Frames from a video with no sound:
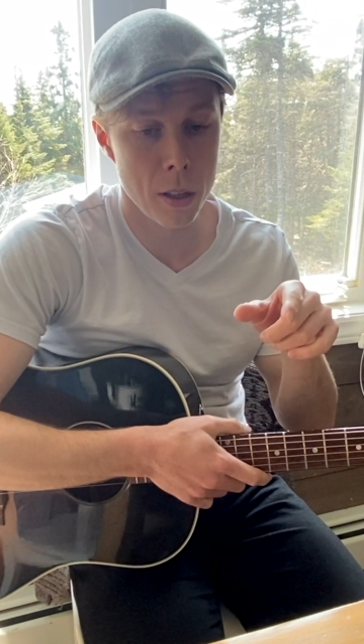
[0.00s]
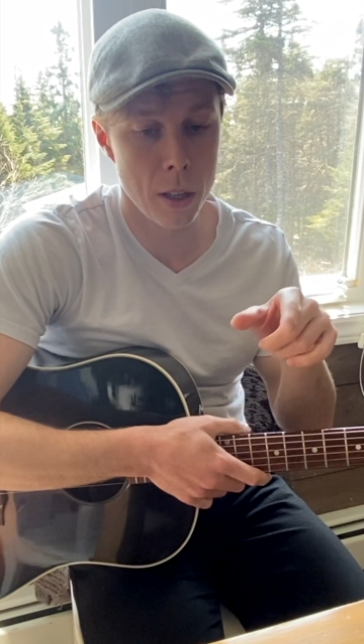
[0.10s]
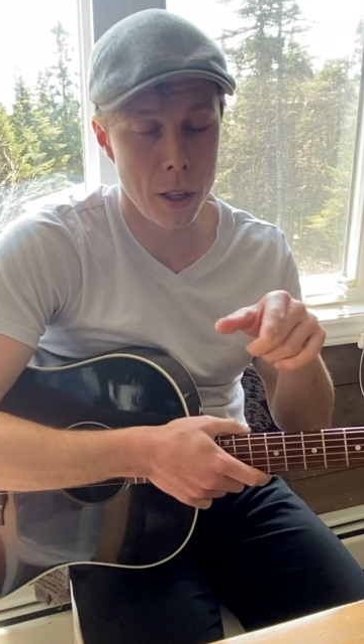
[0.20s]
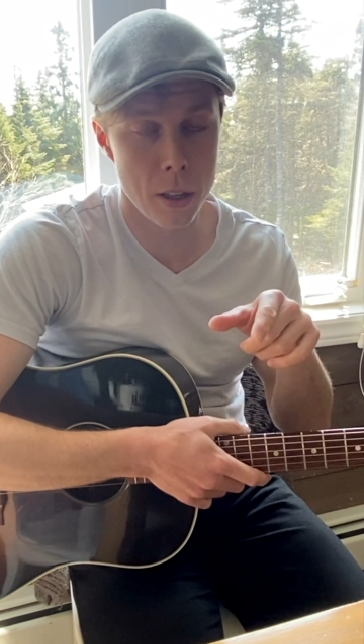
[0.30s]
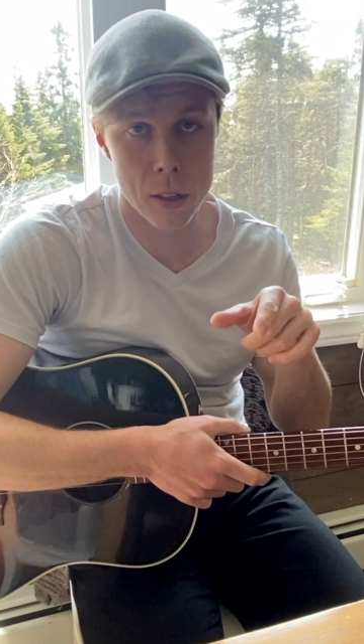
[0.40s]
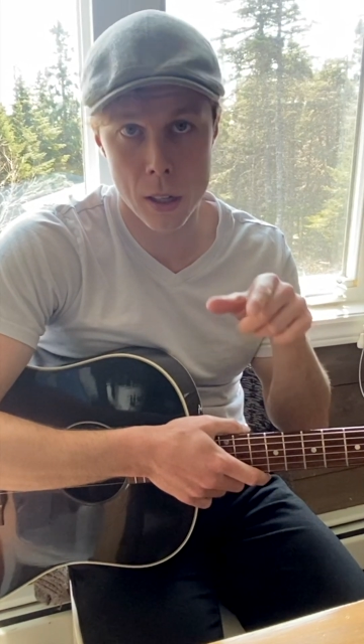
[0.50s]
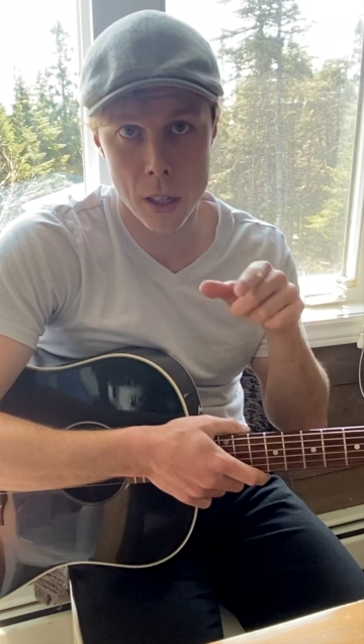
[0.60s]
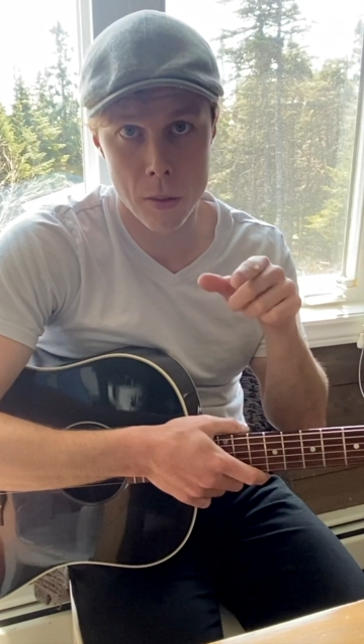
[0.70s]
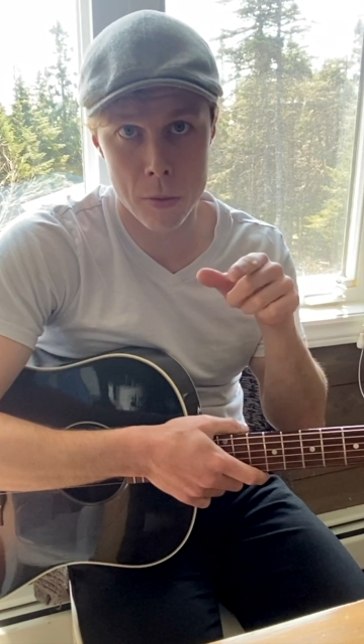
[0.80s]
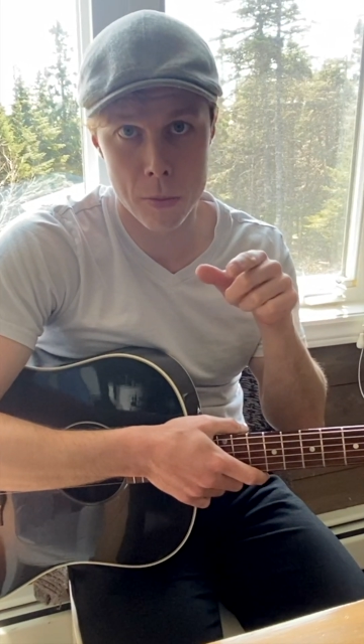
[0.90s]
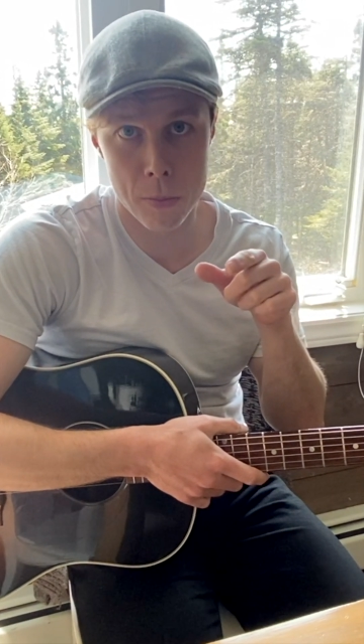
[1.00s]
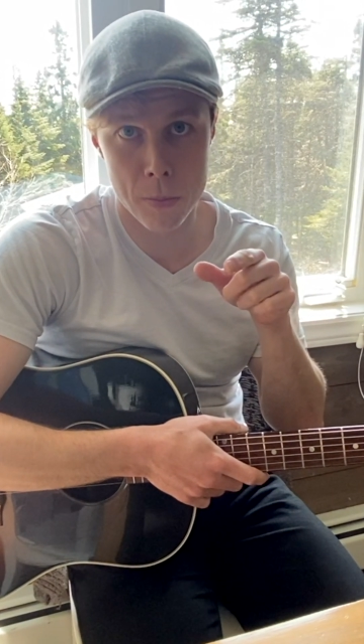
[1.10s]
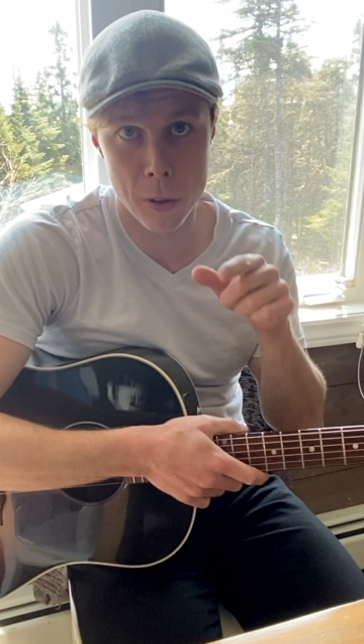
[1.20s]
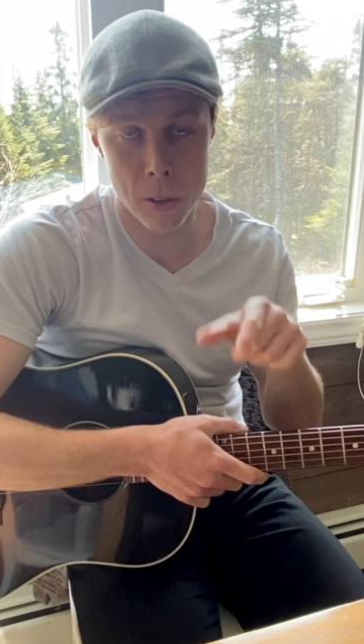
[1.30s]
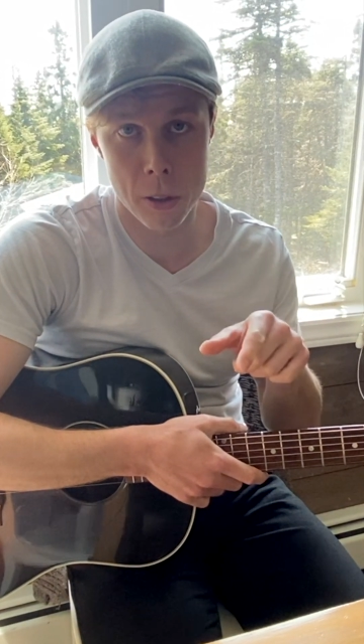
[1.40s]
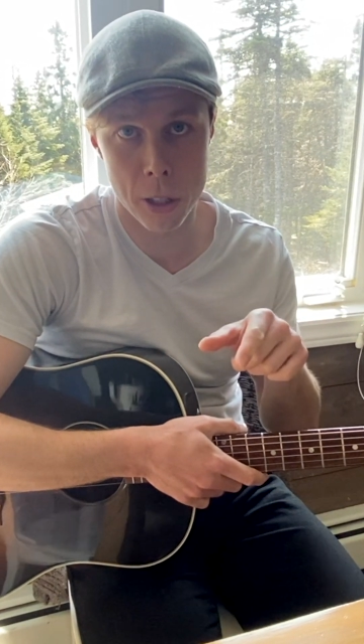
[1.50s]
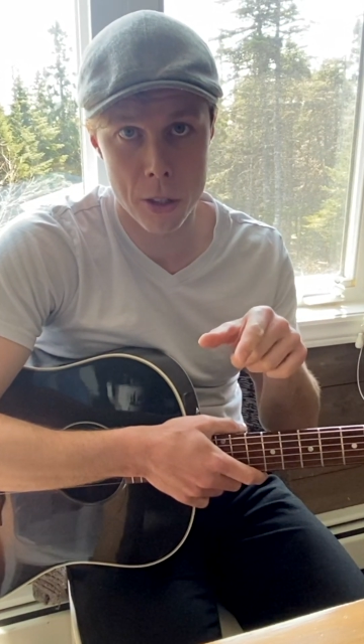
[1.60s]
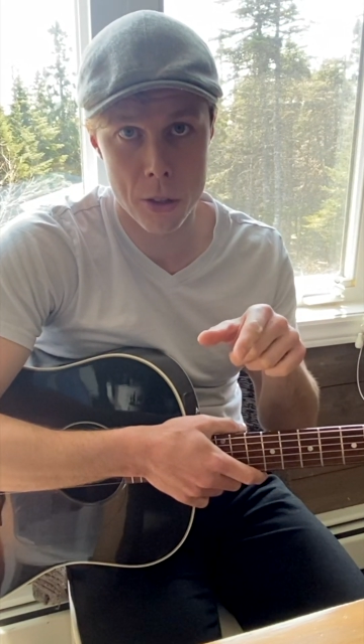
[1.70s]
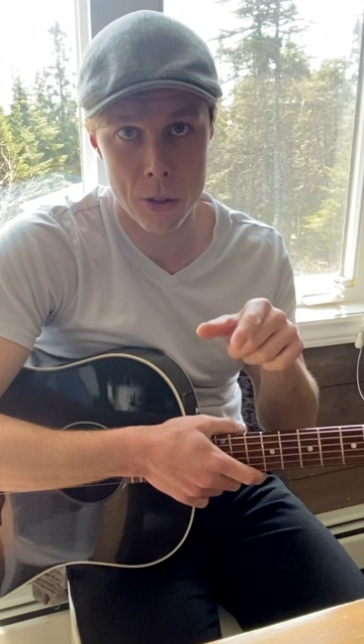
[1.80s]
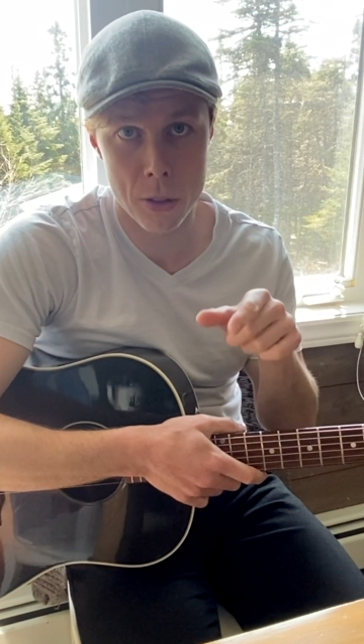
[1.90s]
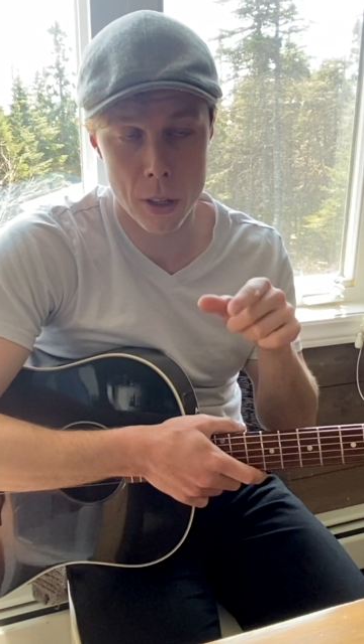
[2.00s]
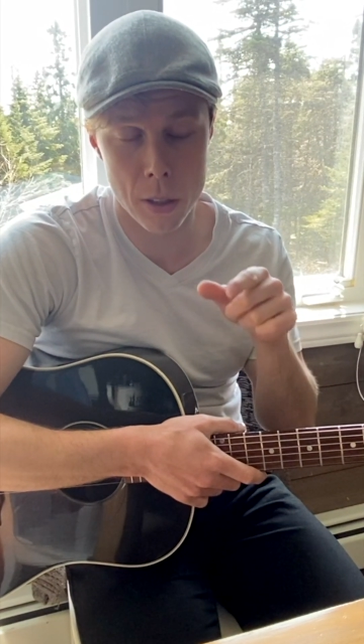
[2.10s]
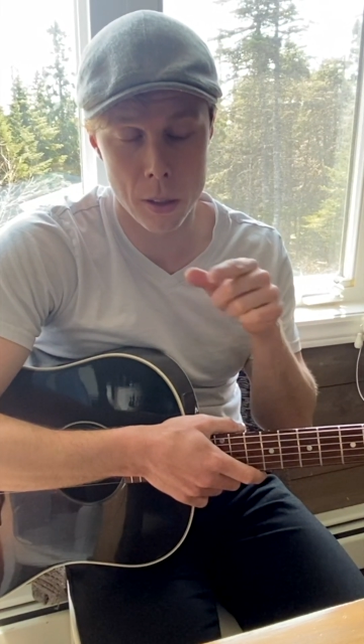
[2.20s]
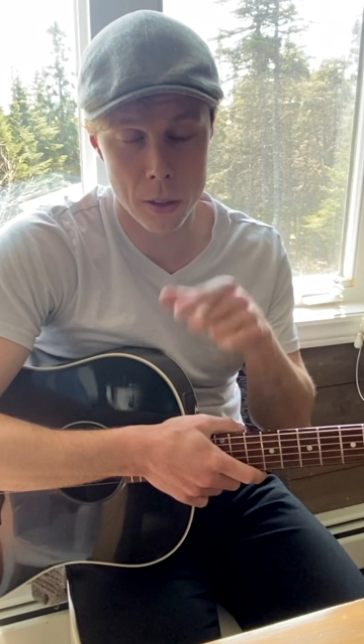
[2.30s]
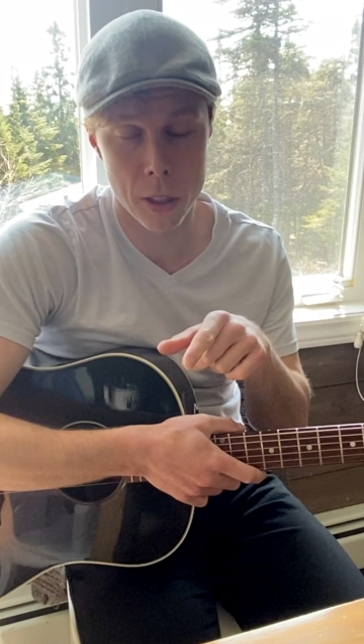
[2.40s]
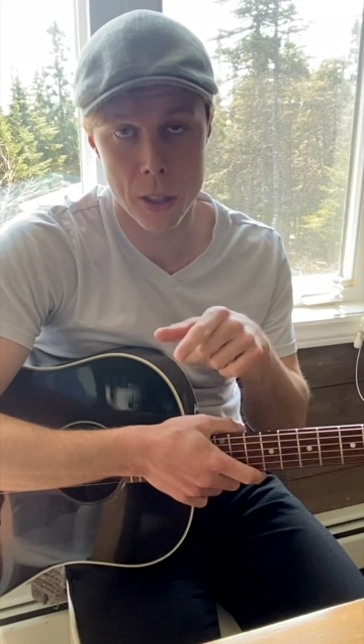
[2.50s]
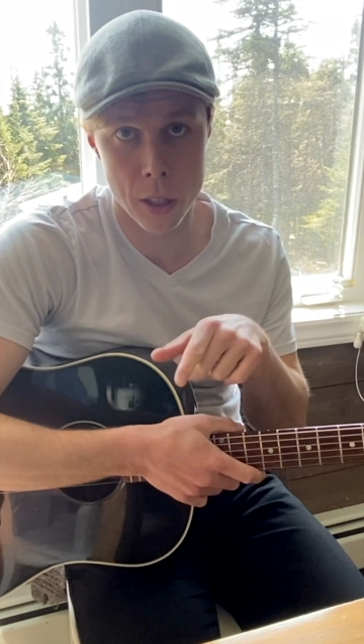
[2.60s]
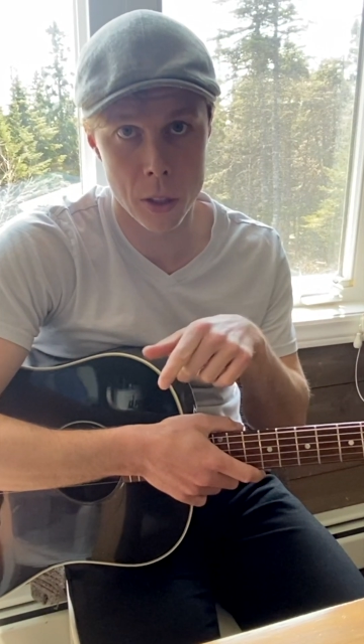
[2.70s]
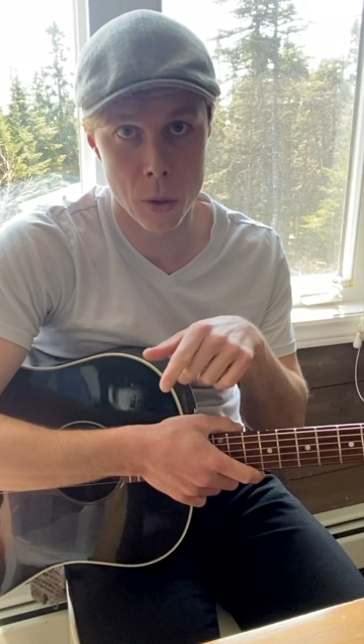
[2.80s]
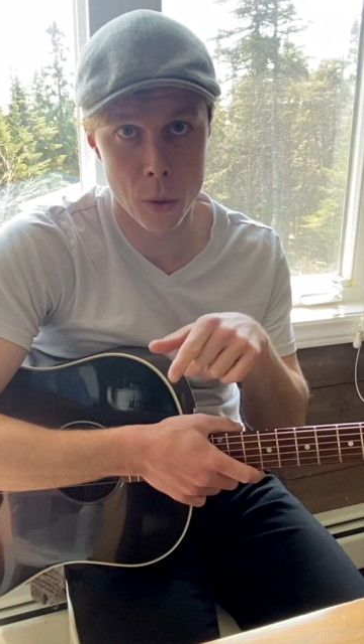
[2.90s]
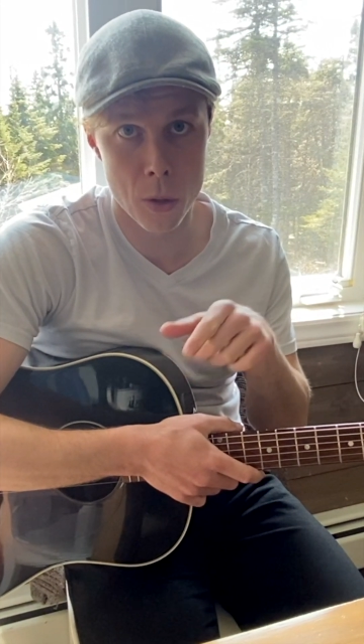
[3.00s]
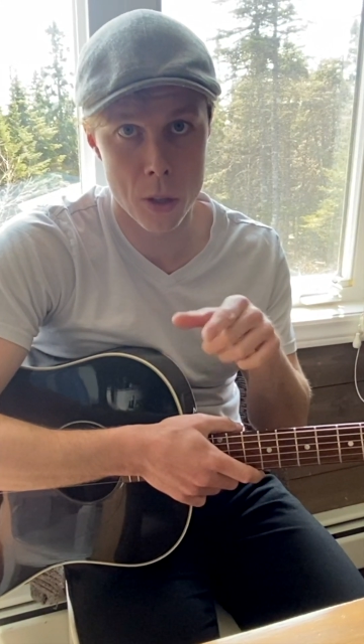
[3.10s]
in there I'll have the lyrics and the chords,